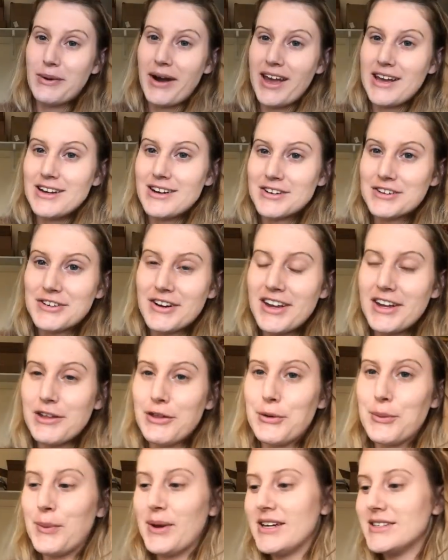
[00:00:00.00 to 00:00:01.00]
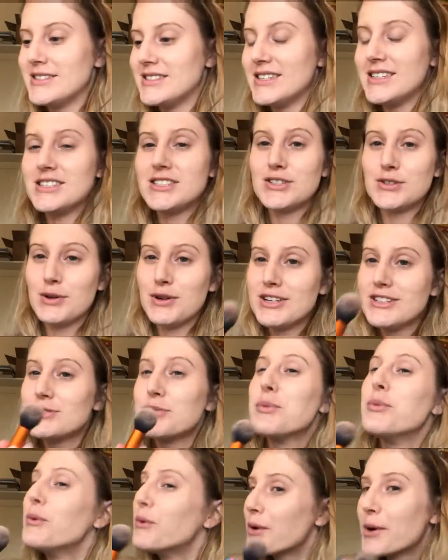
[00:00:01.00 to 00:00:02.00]
White on a regular basis. So let's
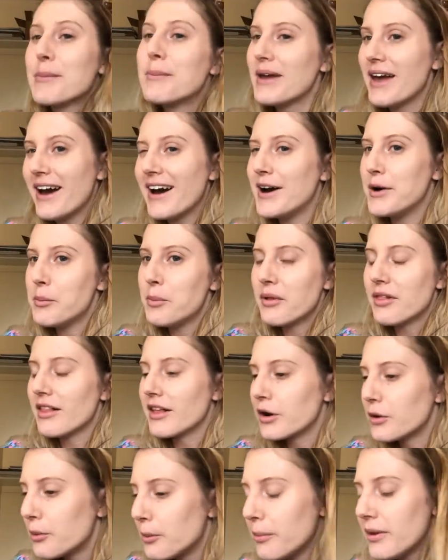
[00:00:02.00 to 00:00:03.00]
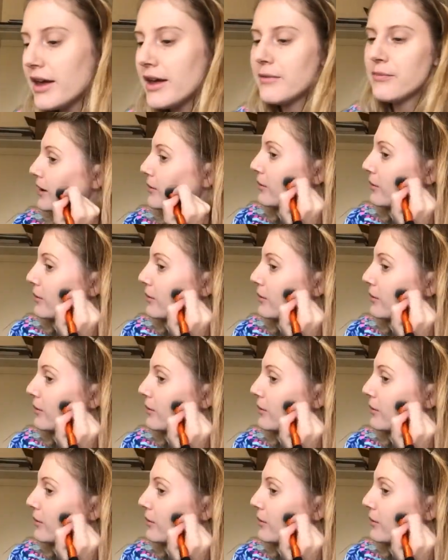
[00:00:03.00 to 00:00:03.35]
warm it up a little bit.